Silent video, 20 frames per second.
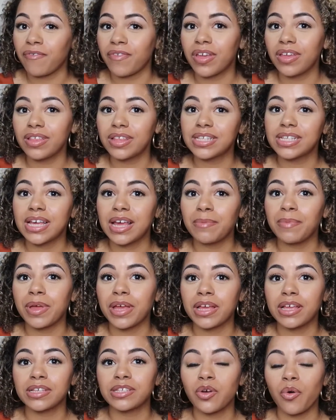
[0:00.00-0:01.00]
fifth tip
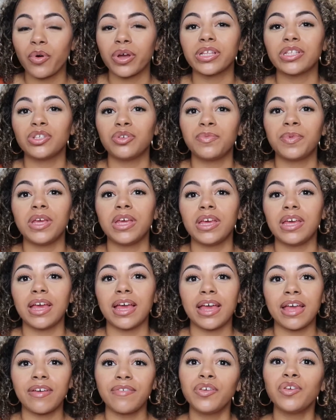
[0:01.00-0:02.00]
is going to be,
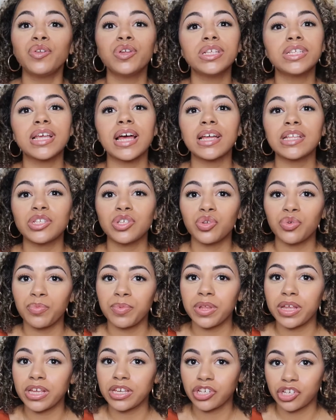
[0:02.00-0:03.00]
if you decide to
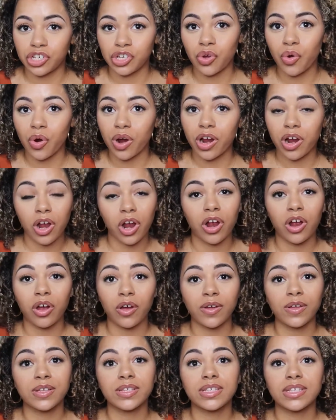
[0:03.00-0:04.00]
bleach your
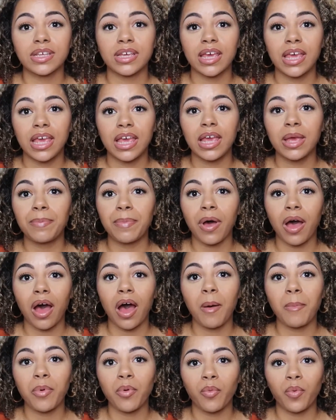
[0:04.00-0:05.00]
curls, keep
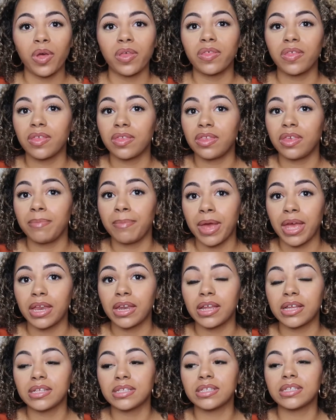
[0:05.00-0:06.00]
up with the
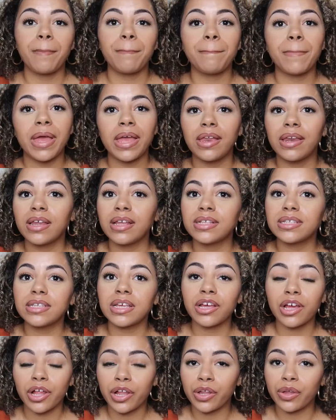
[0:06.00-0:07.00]
maintenance. Maintenance
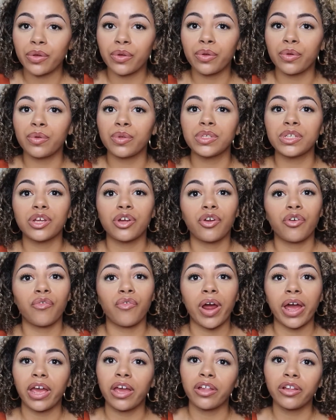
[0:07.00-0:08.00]
includes
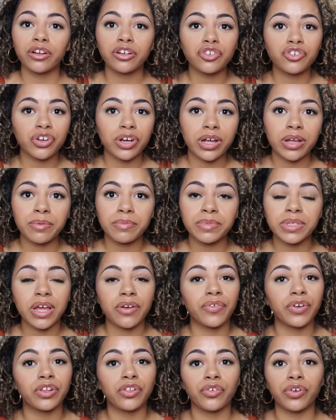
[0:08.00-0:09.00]
regular trims
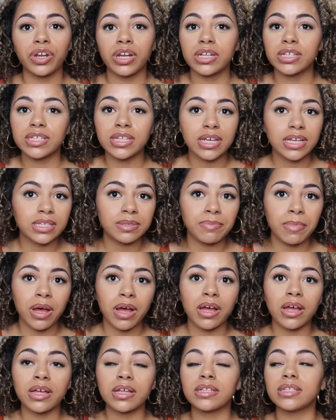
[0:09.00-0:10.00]
every 3 to 6
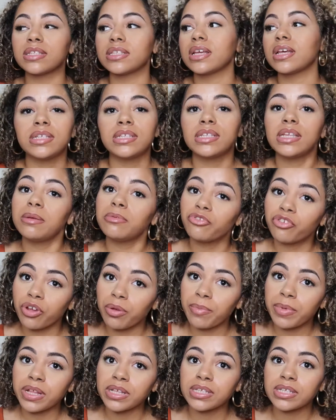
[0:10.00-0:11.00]
months, steam
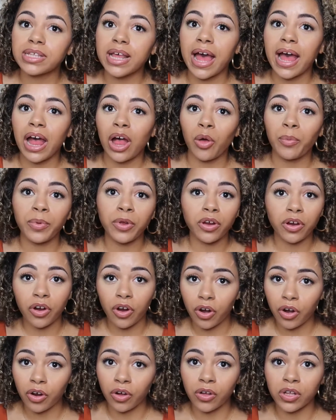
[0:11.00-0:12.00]
treatments that help your
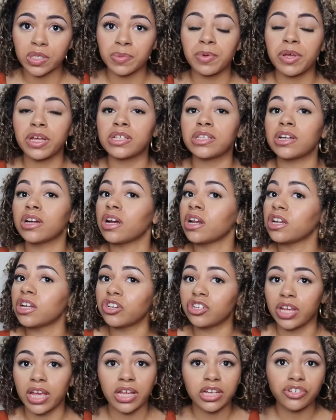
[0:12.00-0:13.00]
curls because they're gonna
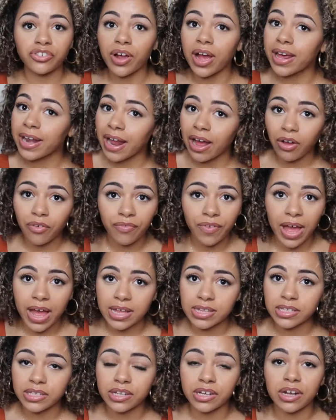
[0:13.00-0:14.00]
get dried out
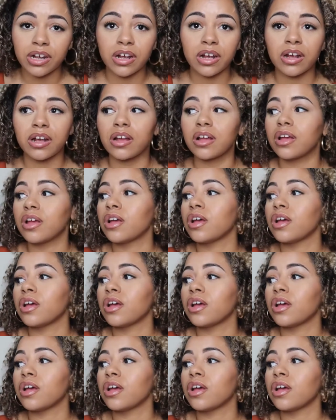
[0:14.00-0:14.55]
faster,